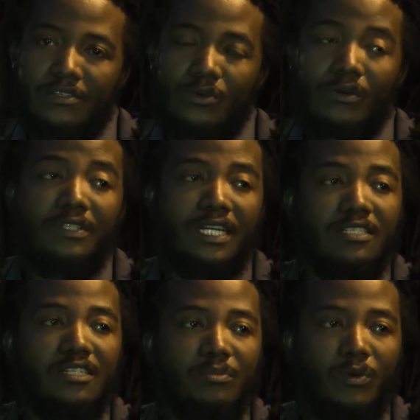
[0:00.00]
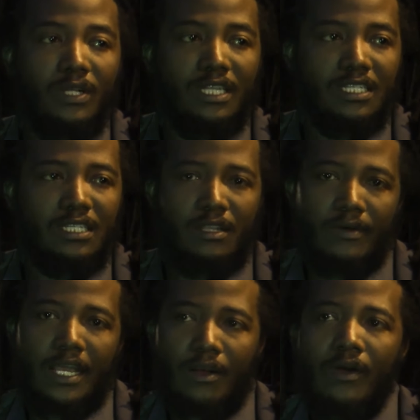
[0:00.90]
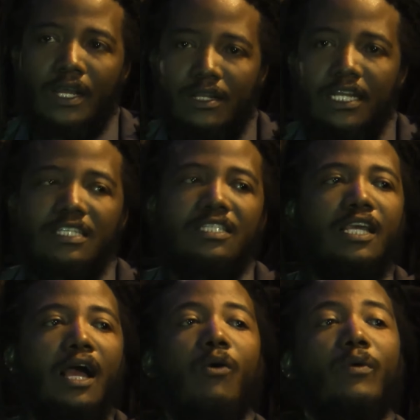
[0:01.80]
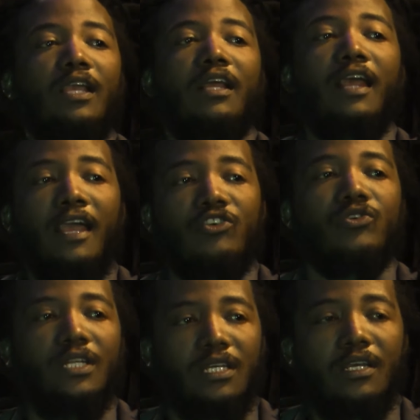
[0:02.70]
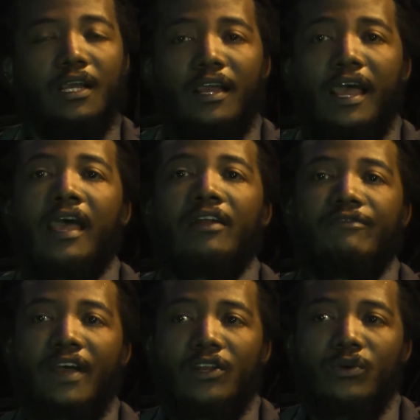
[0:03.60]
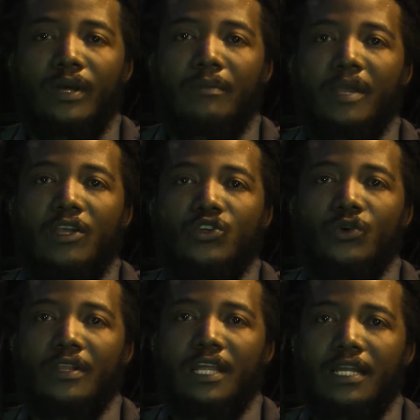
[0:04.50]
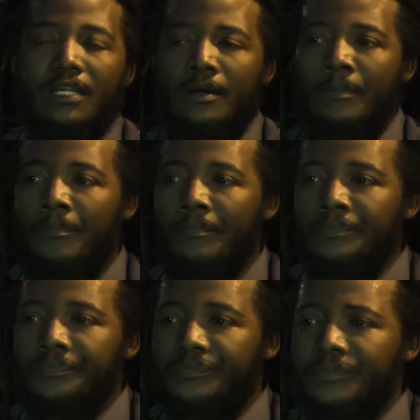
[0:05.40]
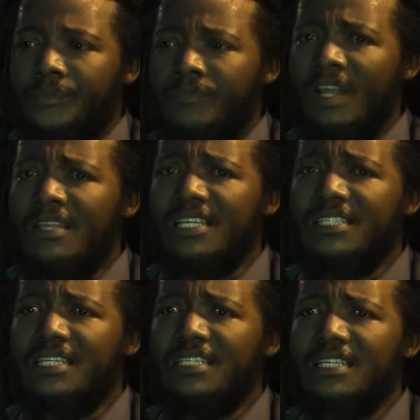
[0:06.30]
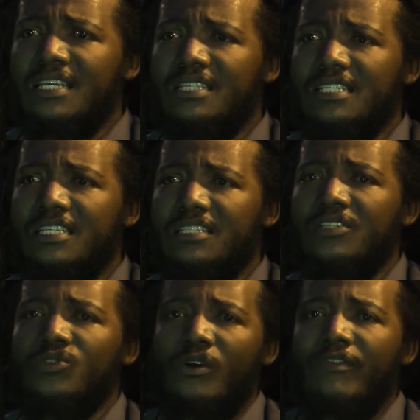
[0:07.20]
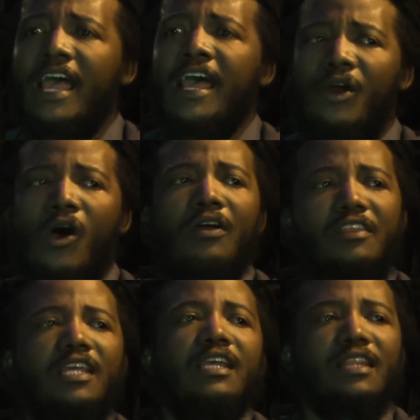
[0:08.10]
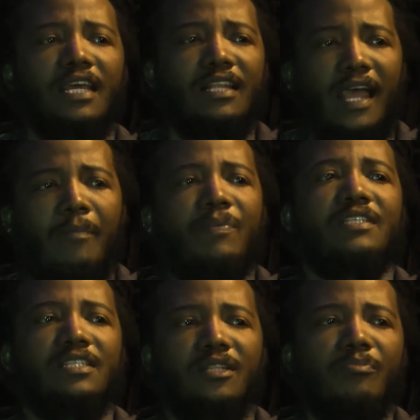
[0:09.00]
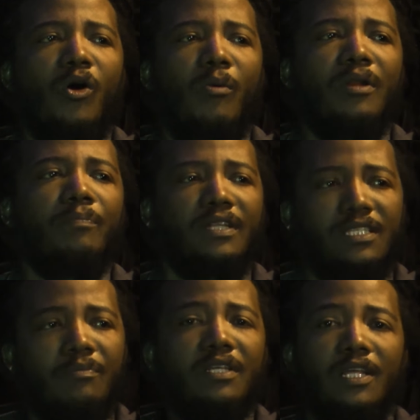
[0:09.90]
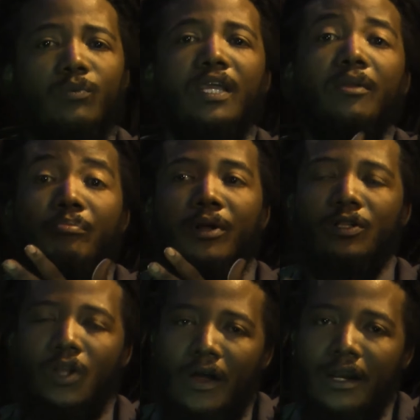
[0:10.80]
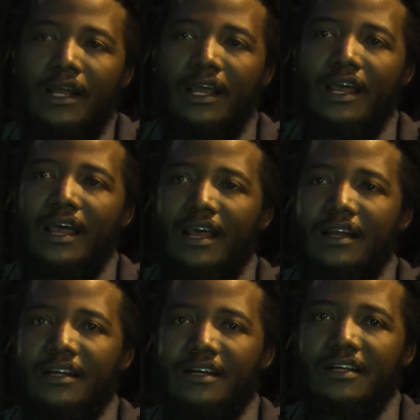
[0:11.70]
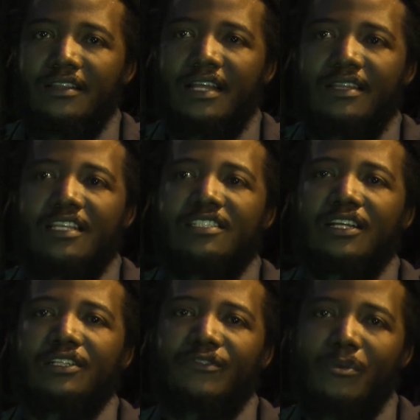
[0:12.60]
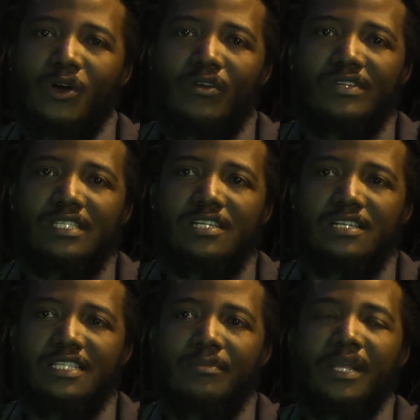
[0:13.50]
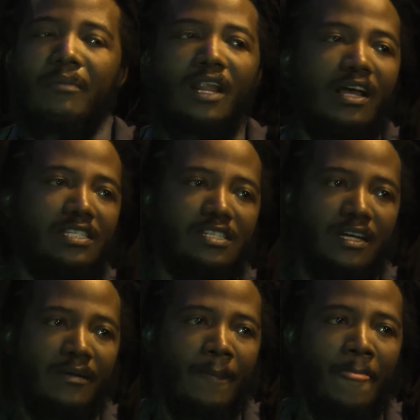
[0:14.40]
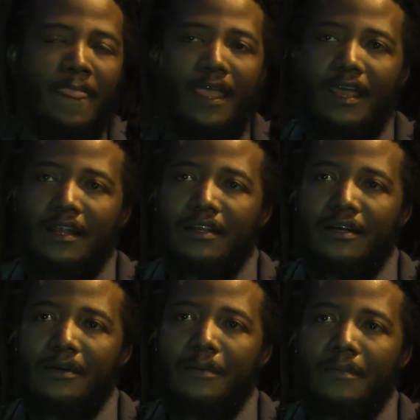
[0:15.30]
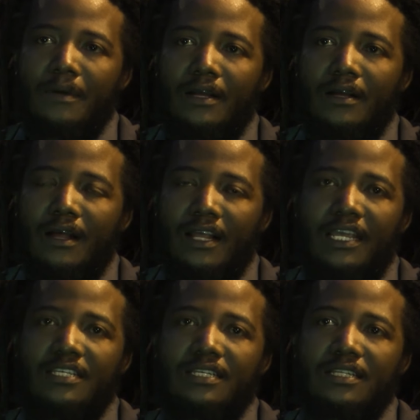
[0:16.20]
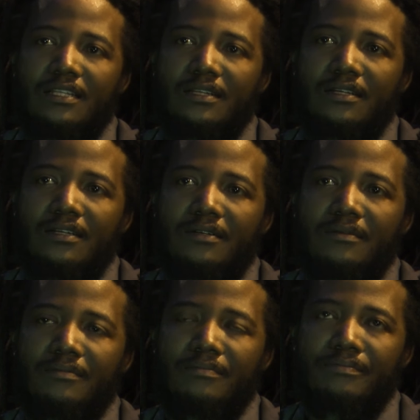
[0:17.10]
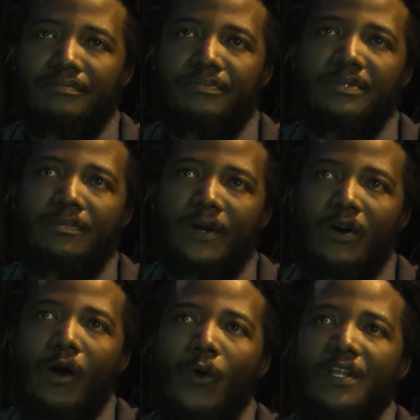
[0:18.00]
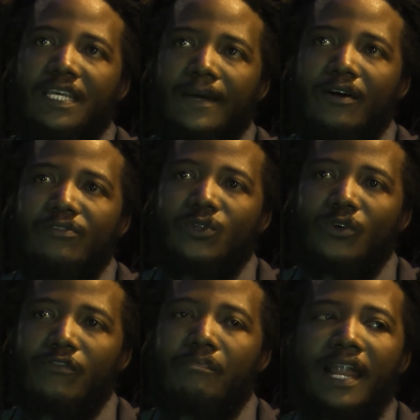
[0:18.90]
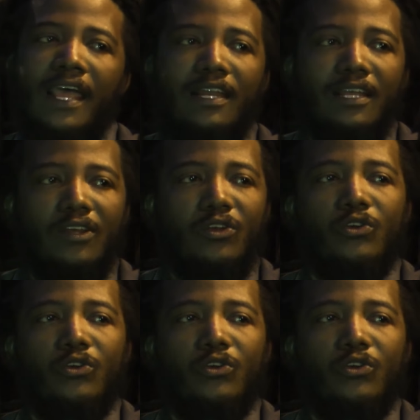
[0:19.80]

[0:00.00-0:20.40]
sort of trusted me with this, and they were like, okay, let's see how we can actually add value and make sure that this isn't just the sort of ad hoc thing that happens in the moment, but something that we can build on. And that started from a conversation sometime last year. And I guess it was about a whole year of sort of planning and